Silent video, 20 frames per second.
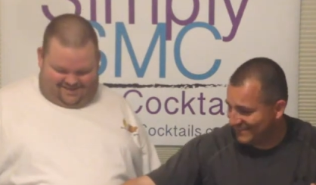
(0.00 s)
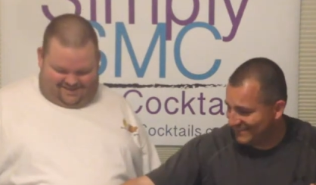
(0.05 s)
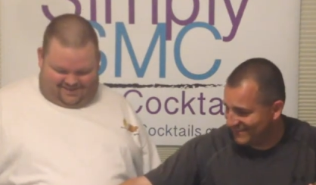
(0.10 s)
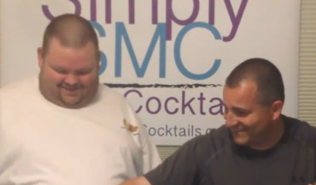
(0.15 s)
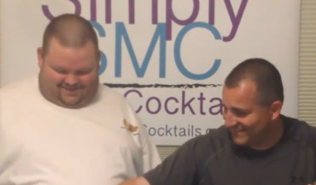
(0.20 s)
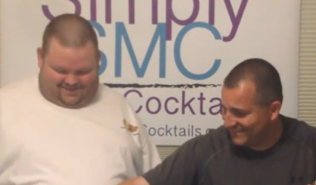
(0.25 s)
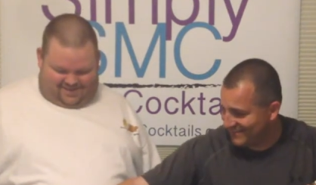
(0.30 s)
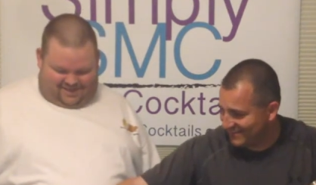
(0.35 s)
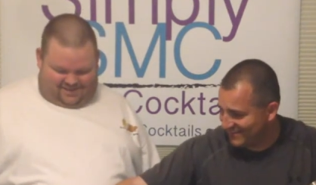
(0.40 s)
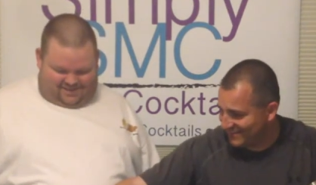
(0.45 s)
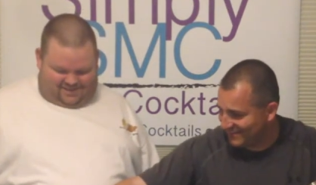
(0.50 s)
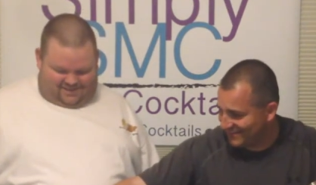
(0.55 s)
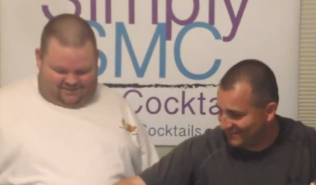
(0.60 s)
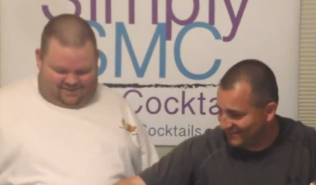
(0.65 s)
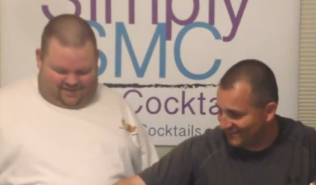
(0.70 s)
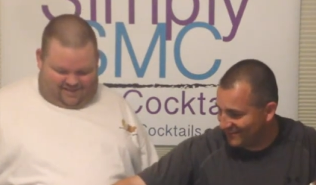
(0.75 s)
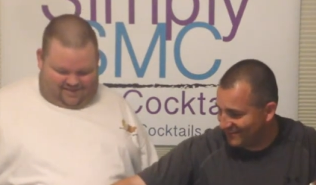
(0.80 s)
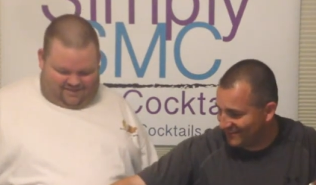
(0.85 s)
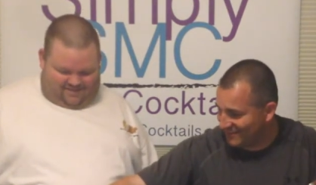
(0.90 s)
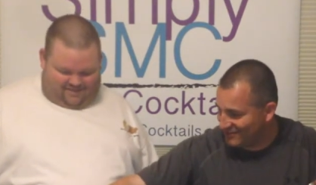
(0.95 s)
Speaker 1: just tells you.
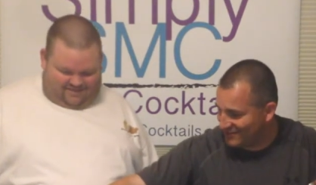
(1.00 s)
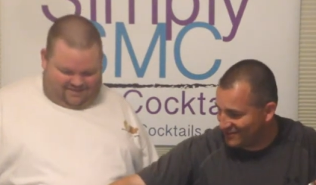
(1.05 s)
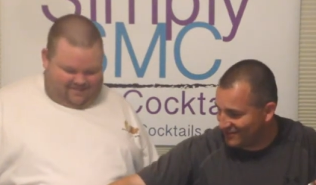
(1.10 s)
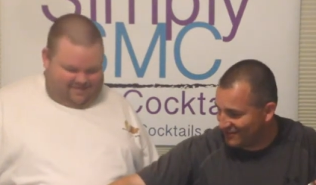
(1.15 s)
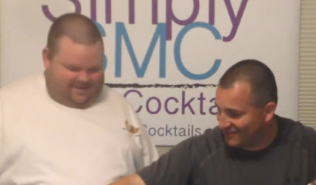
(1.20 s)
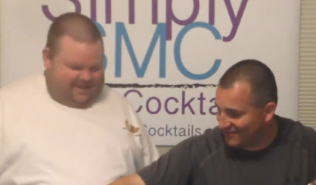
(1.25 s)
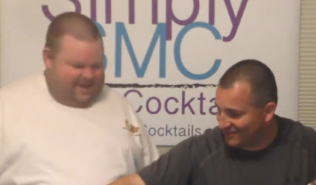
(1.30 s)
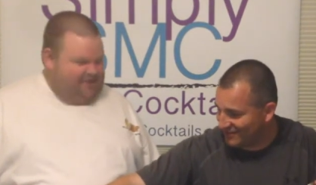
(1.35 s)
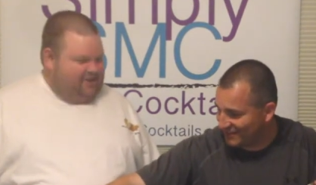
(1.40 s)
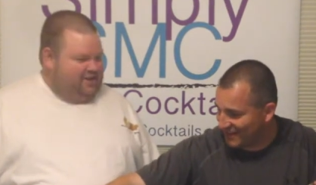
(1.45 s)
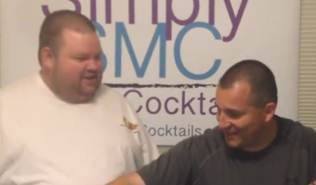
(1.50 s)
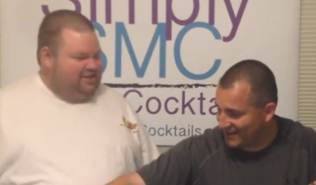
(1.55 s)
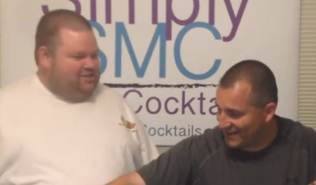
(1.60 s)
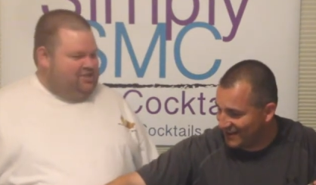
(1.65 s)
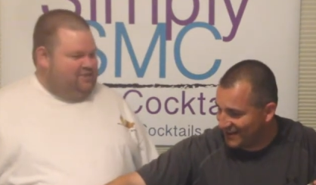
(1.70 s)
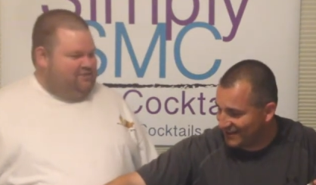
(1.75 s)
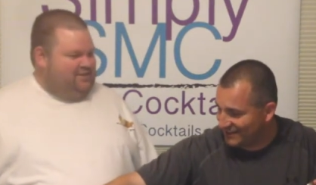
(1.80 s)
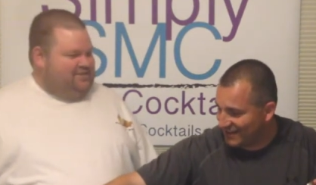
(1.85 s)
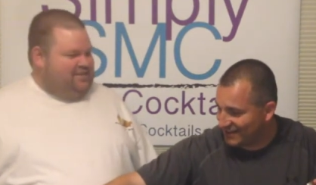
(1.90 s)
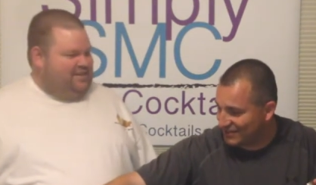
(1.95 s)
Wow, you know what? That,
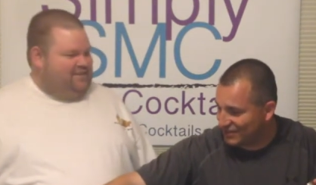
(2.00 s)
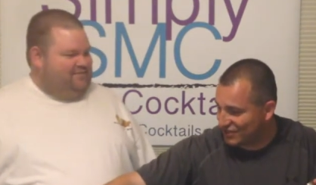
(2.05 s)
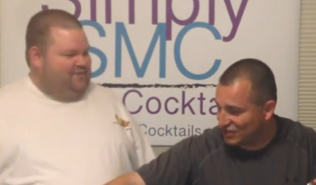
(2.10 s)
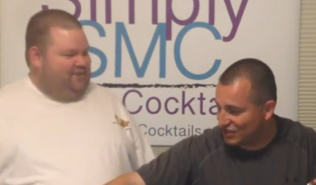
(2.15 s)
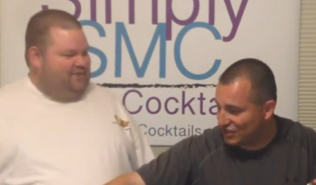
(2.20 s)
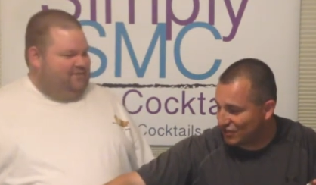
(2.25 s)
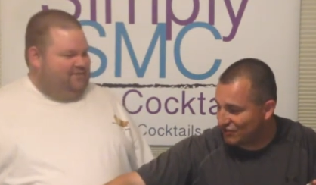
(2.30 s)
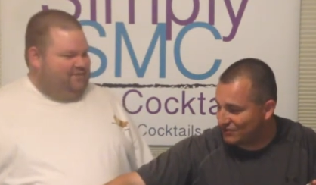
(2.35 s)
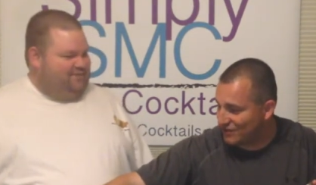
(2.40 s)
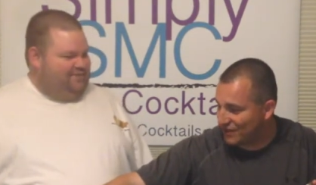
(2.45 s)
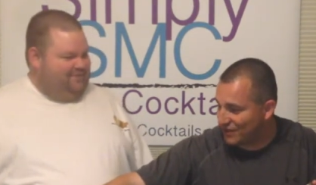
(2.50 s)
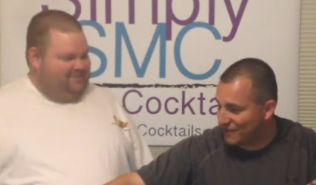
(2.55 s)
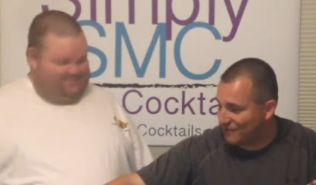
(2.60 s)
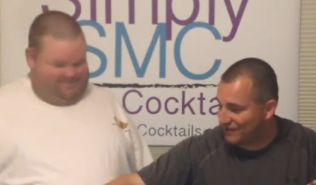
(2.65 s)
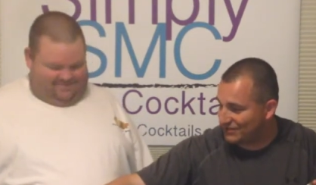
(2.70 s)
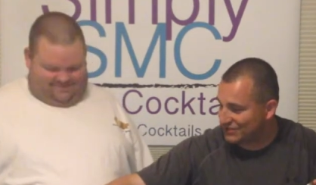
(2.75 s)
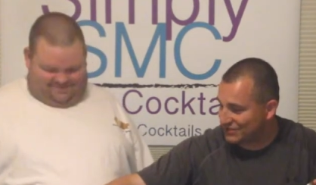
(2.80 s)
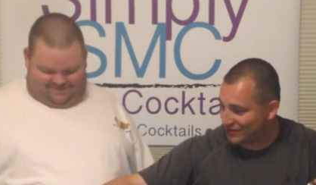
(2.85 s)
that just shows
Speaker 2: how much